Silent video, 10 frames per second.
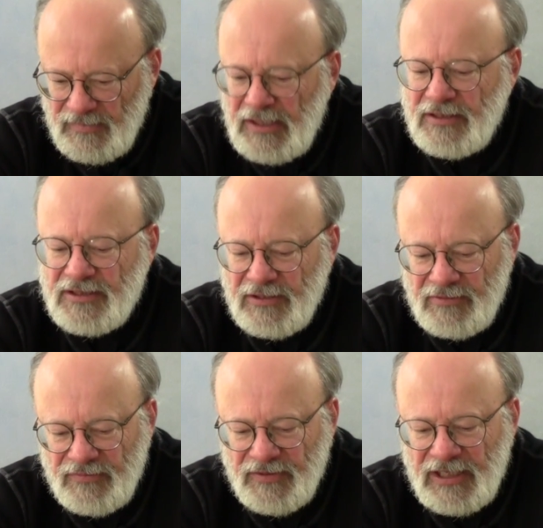
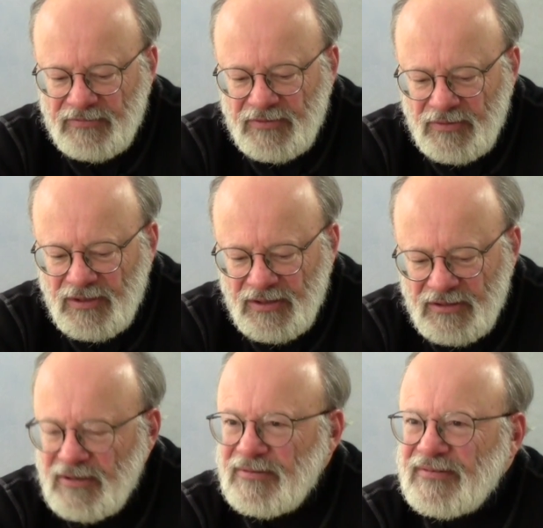1975, if you
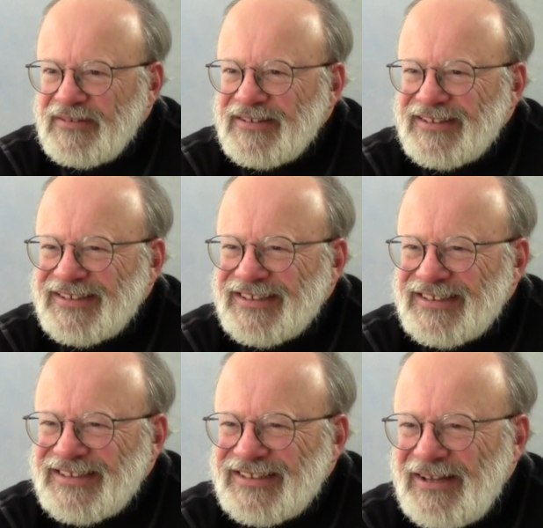wanted to.
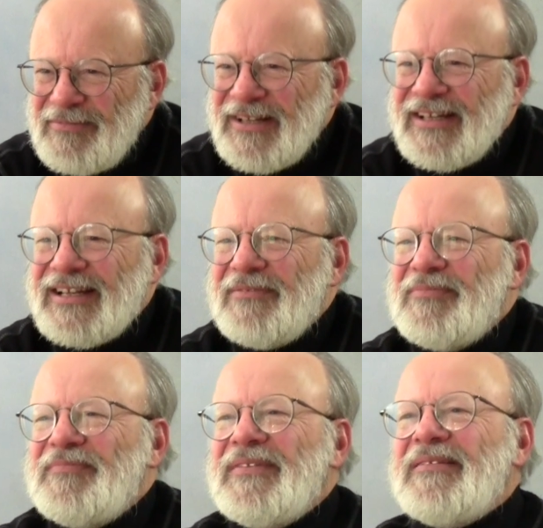
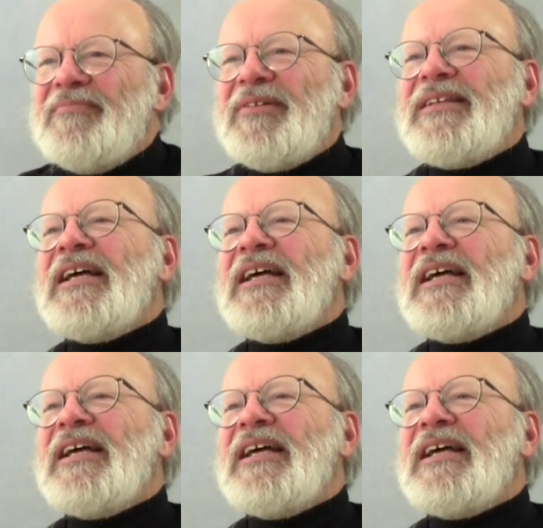But